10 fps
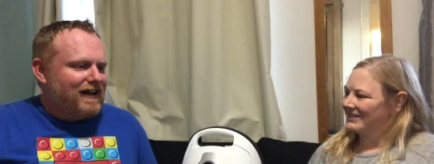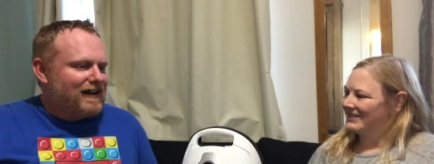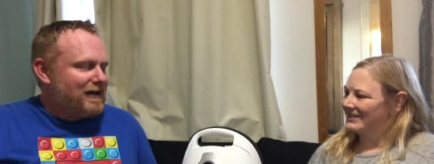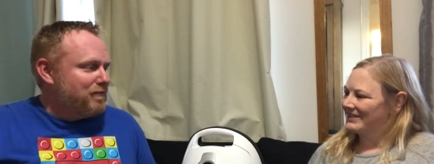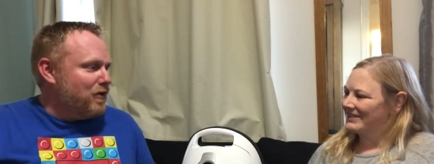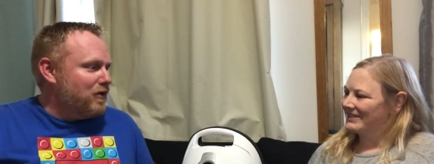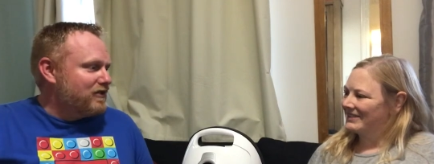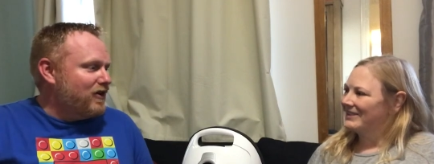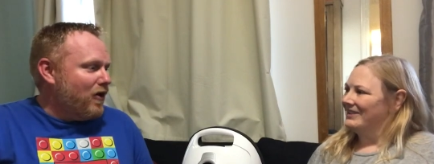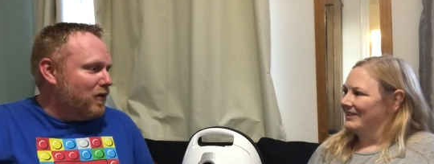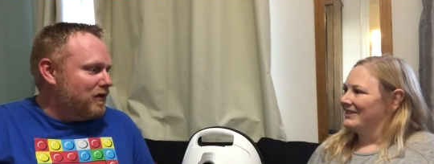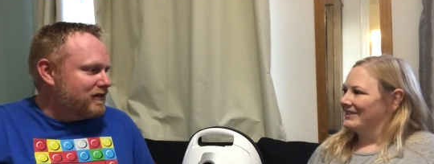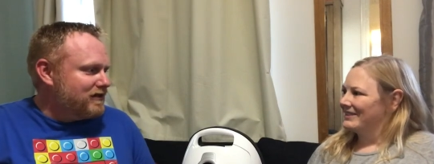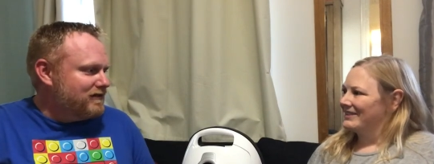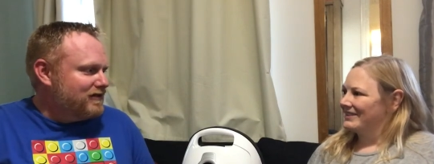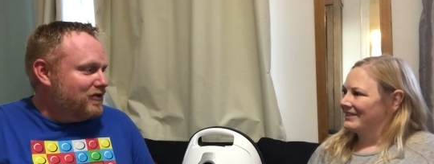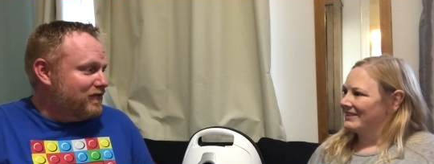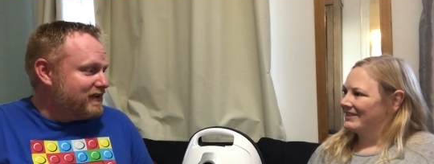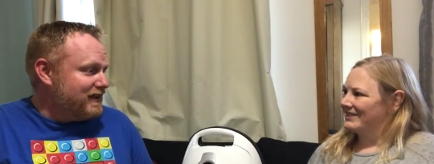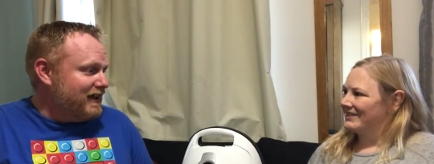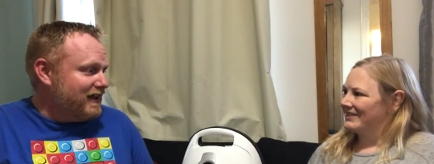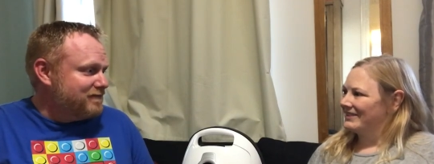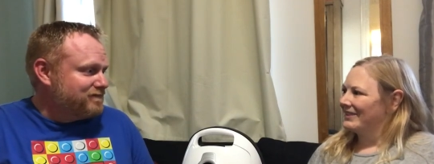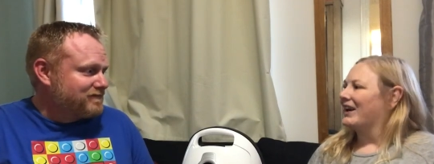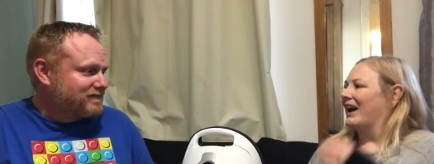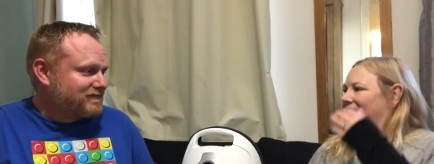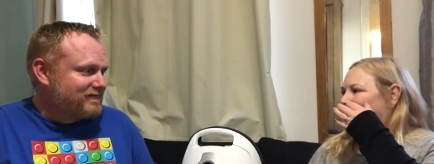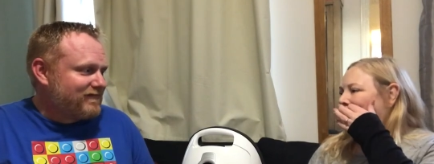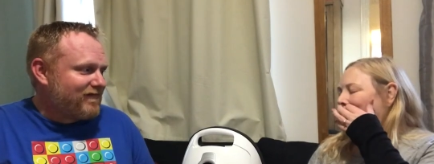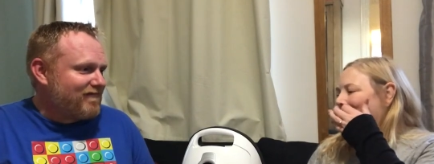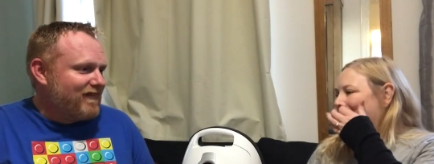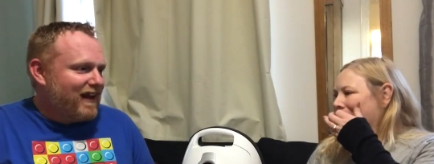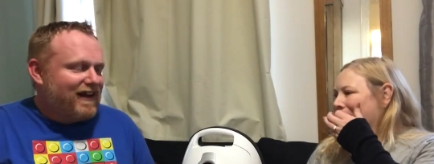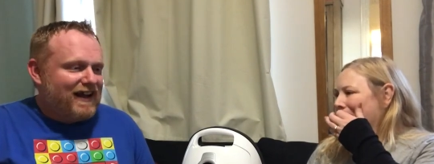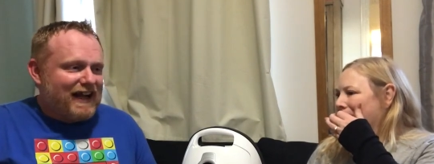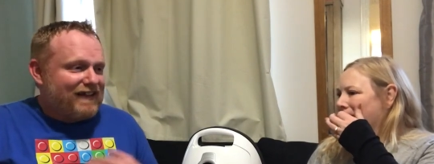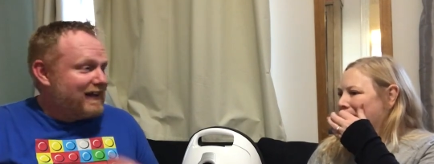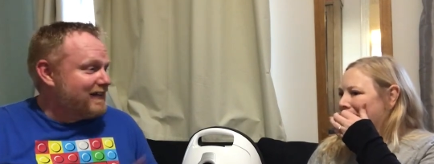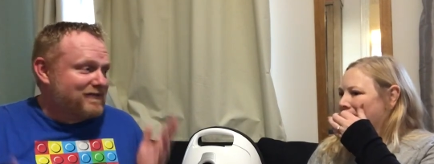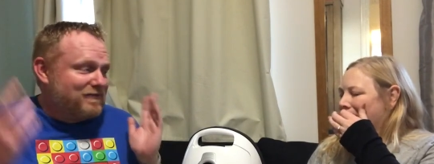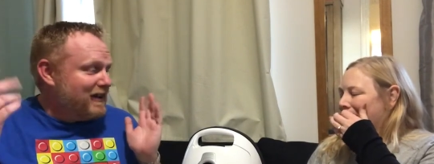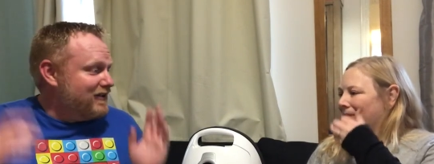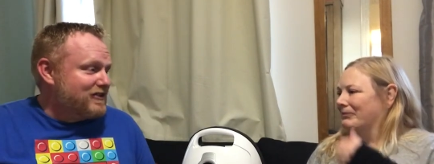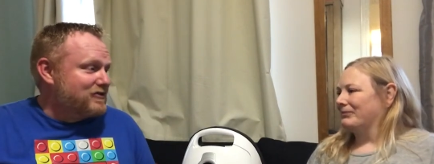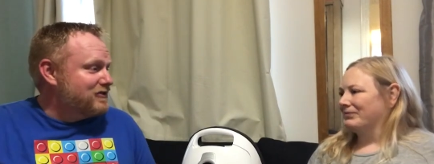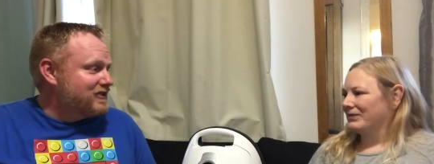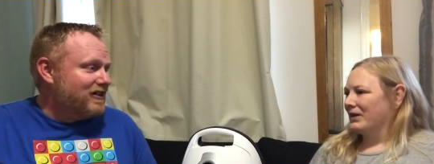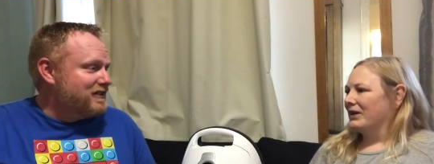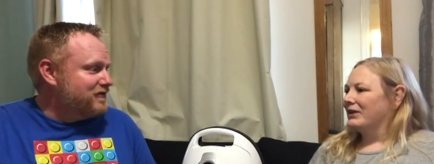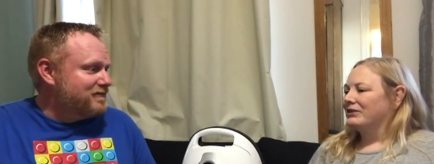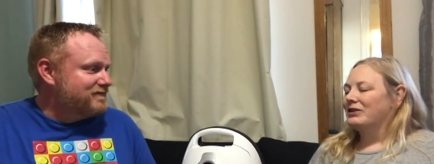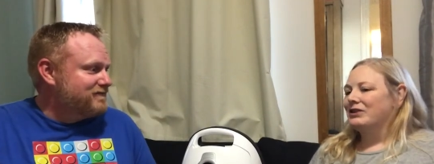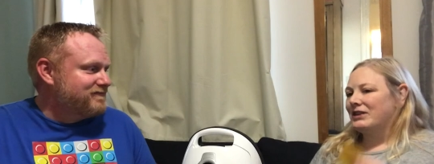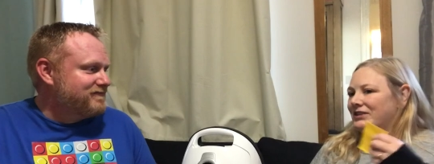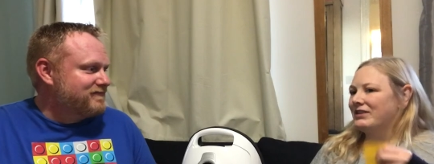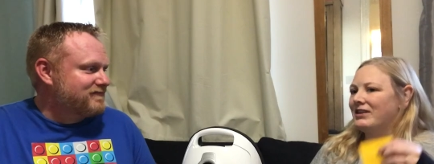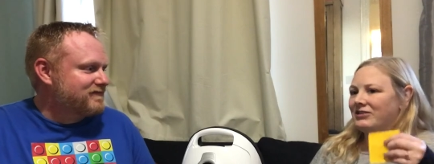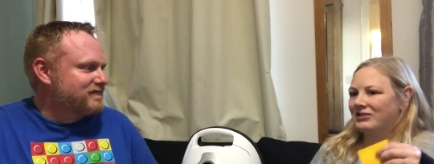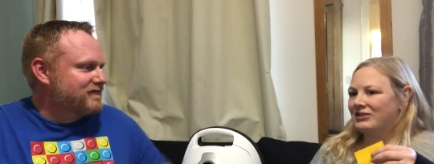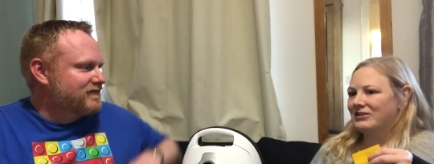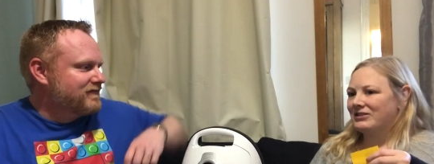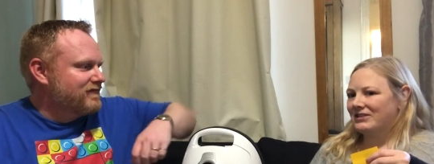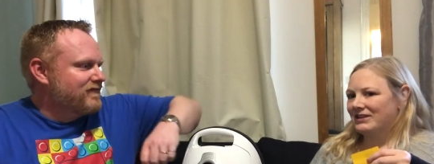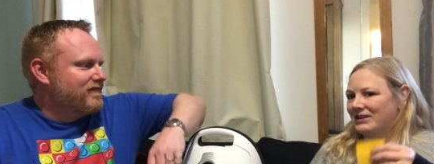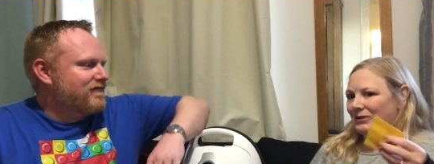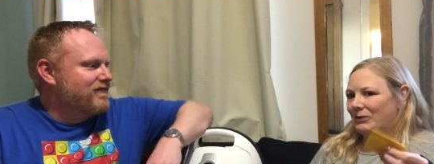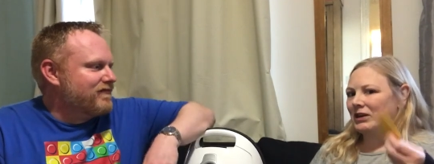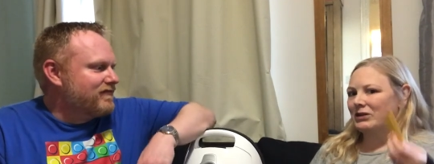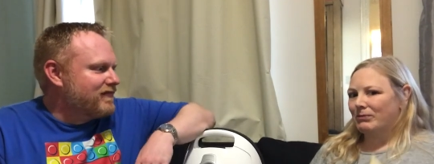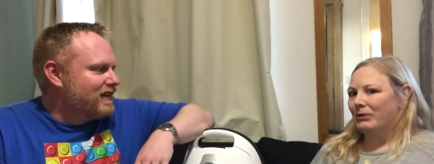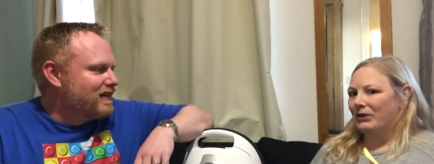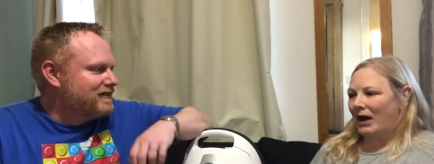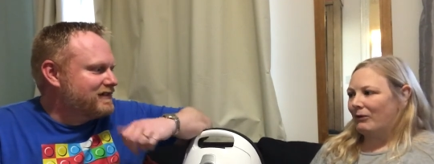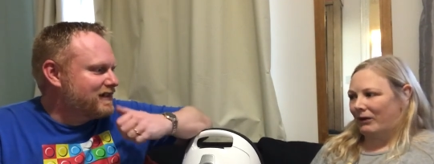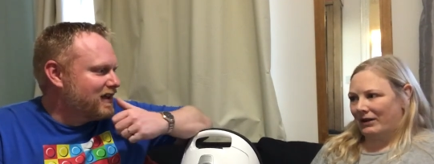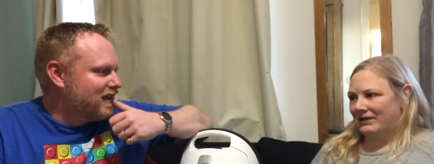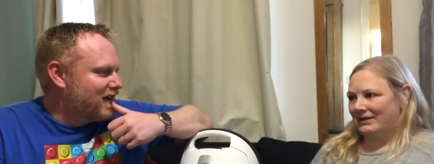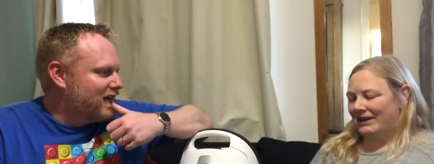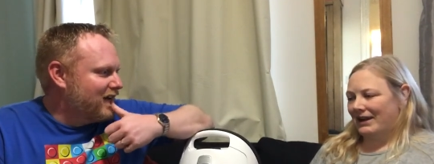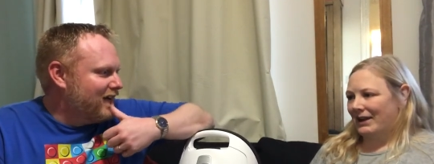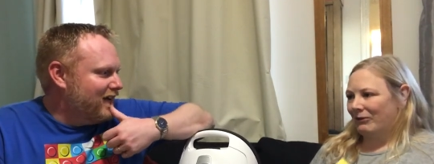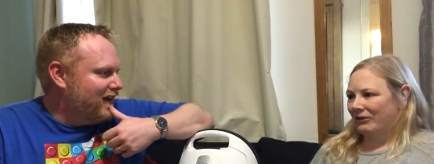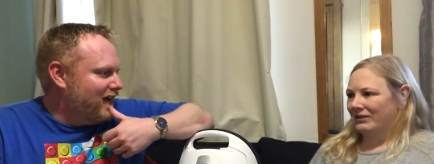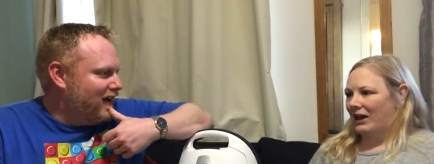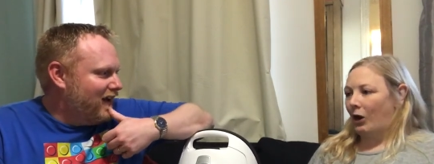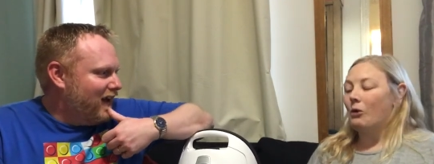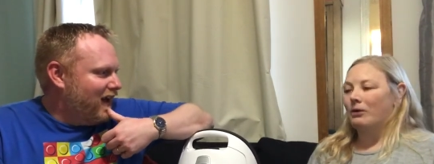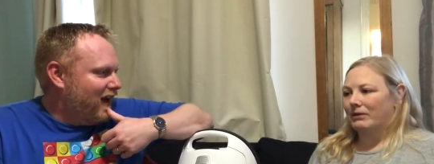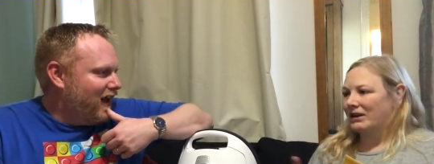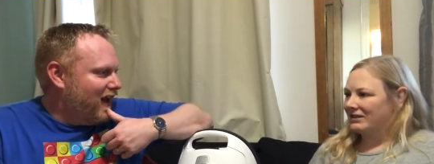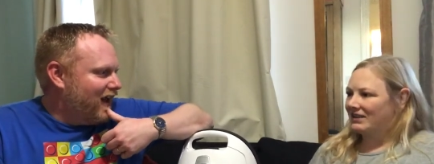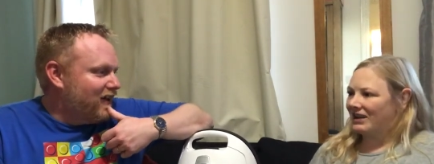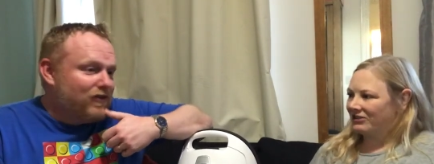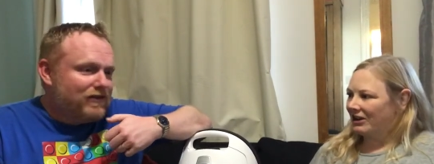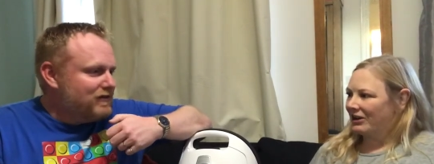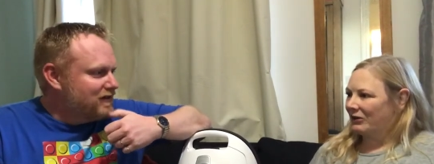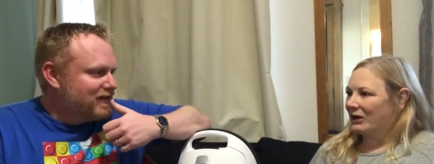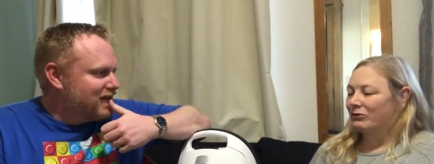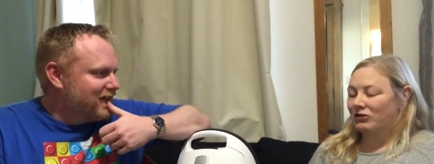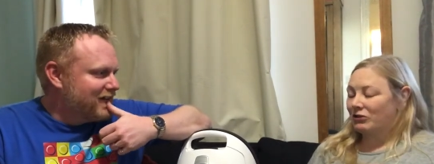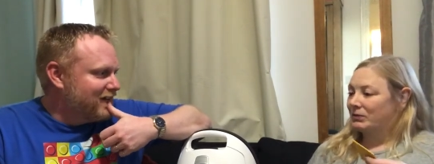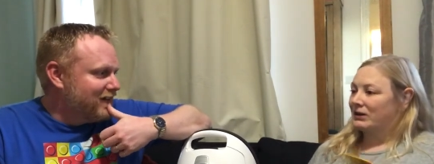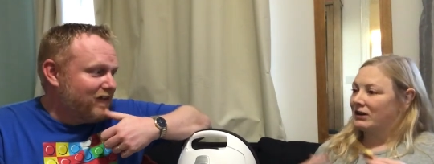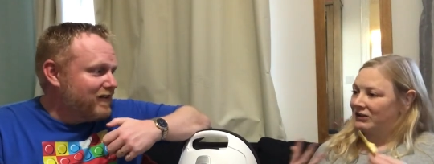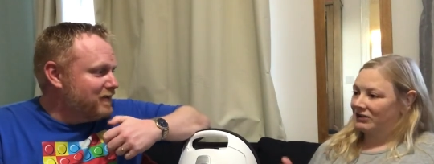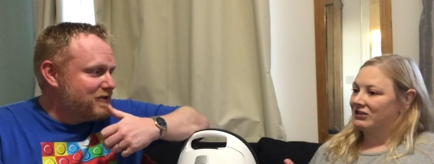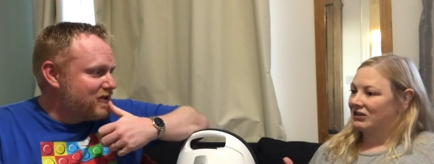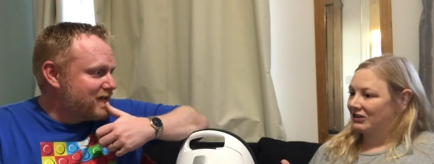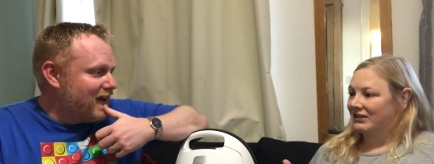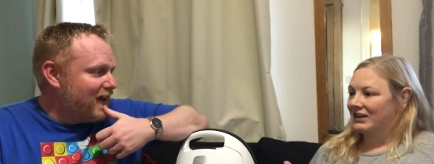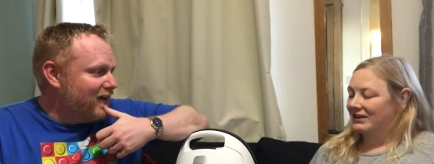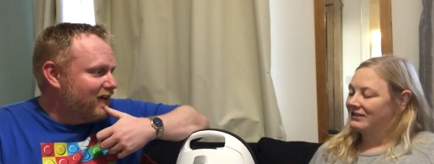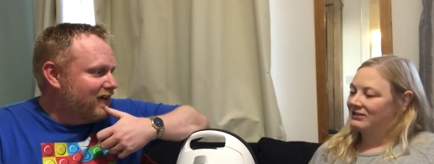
Speaker 1: and I bought an old Hoover Senior. Okay. And that's where it just all started from. So
Speaker 2: the intention when you bought that one, it wasn't like, oh, I'm going to start no. a channel. It was just because no, it was just you'd that. seen